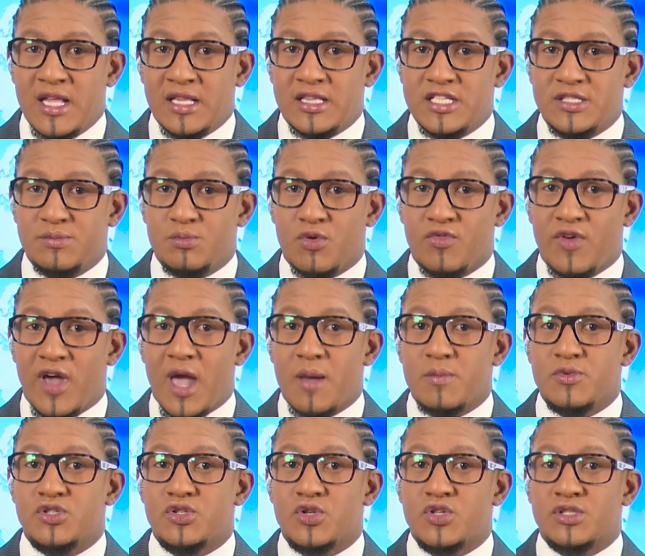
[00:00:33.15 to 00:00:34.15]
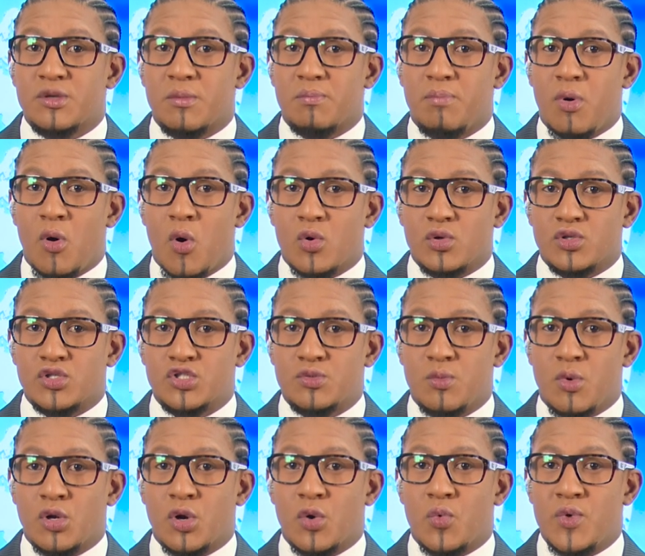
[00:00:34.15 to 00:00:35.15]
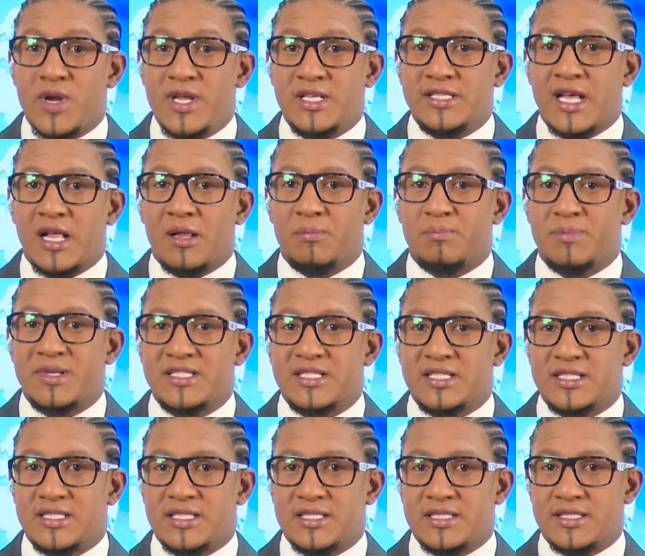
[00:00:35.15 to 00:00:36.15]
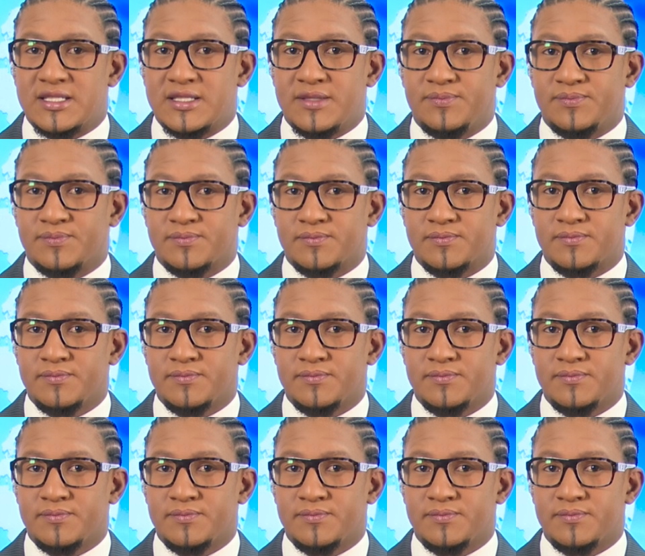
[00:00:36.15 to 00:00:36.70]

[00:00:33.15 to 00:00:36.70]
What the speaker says: this move aims to support smaller retail businesses.